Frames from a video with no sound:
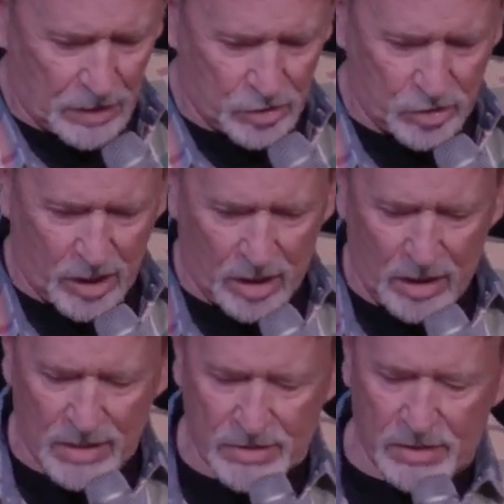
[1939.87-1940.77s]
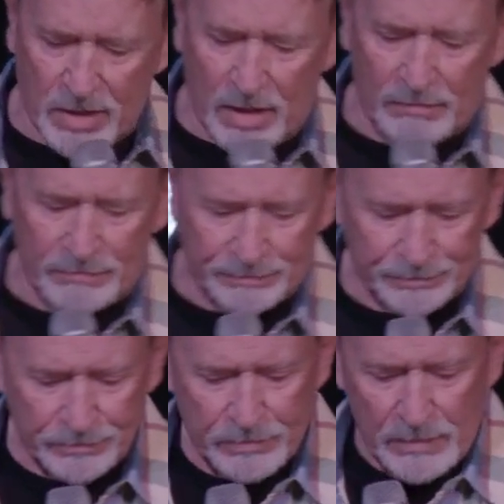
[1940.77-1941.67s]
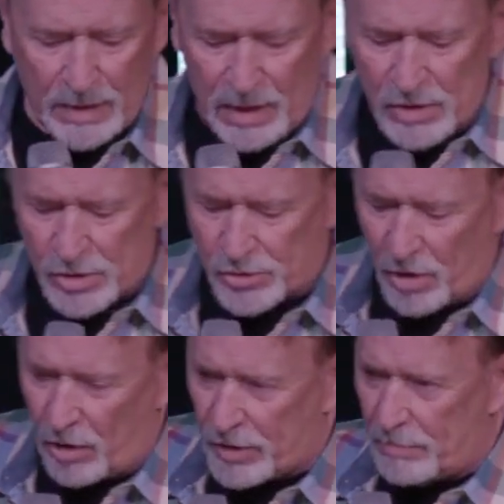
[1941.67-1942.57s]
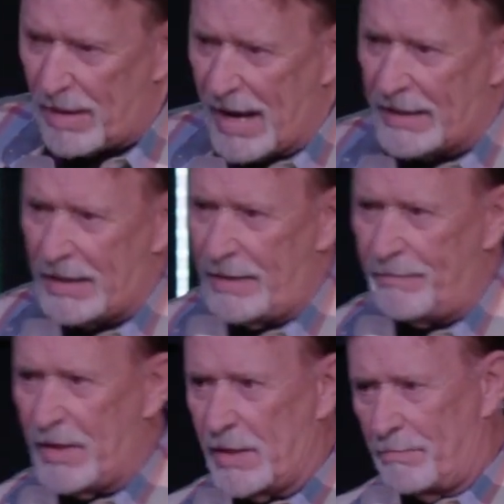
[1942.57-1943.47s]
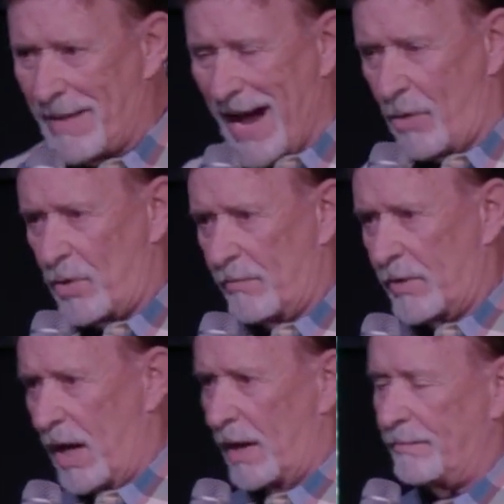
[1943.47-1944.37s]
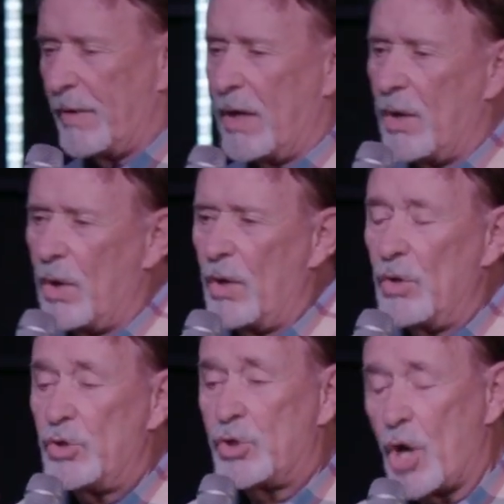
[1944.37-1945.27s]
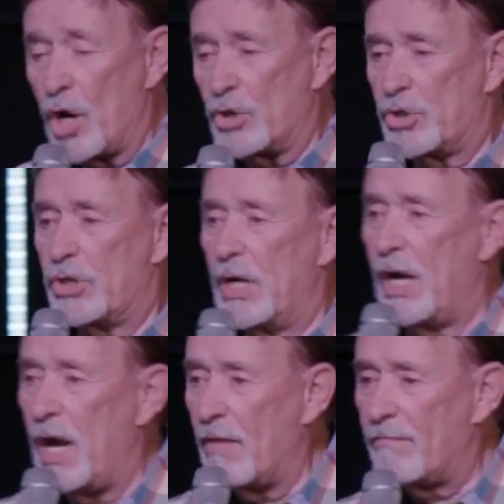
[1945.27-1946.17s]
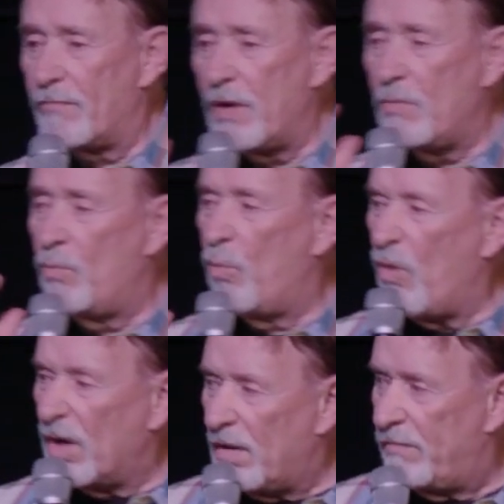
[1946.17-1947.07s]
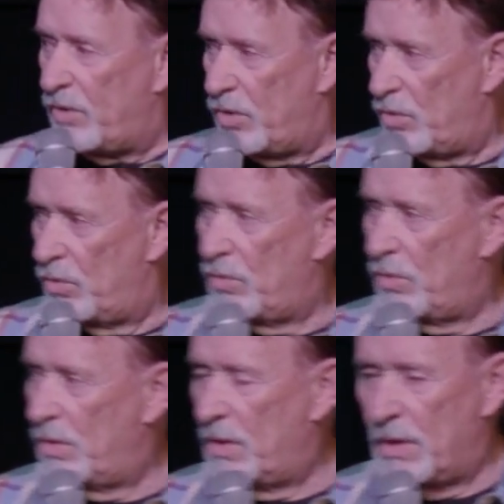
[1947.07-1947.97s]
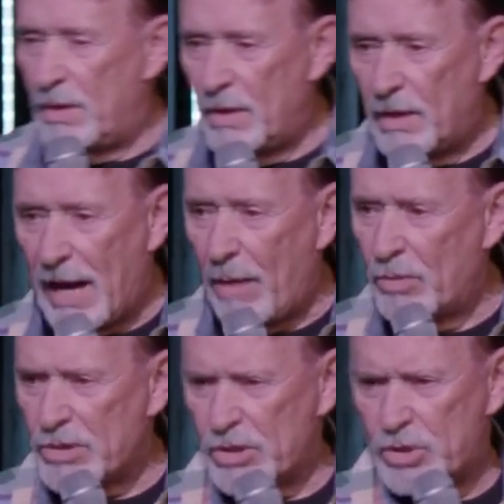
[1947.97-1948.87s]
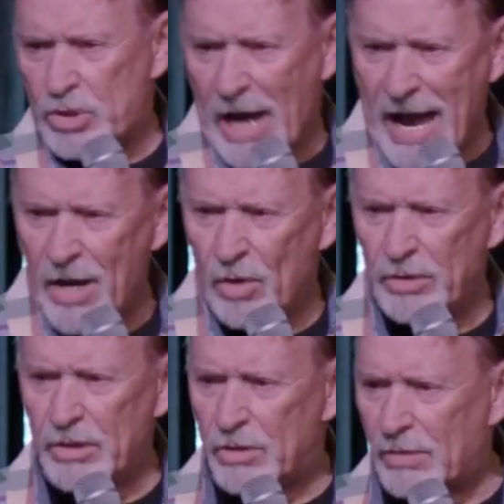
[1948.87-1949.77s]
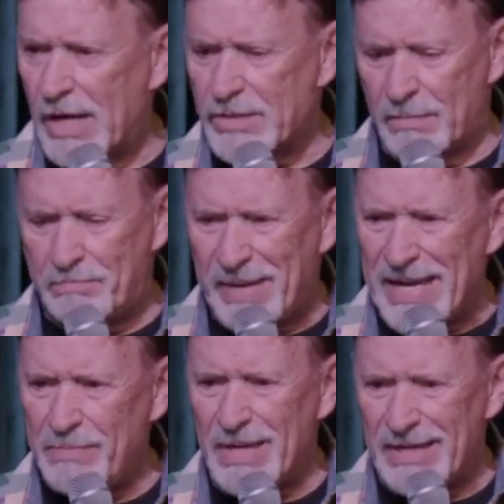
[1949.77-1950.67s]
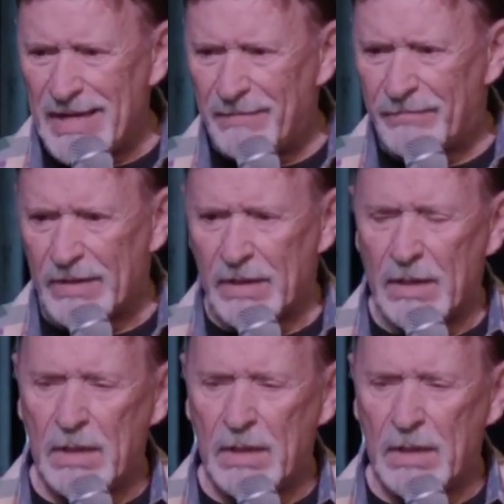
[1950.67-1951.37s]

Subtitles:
gentle as a dove, strong and mighty in the power of God. Church, every one of you. I was a child in Christ, a baby, an infant.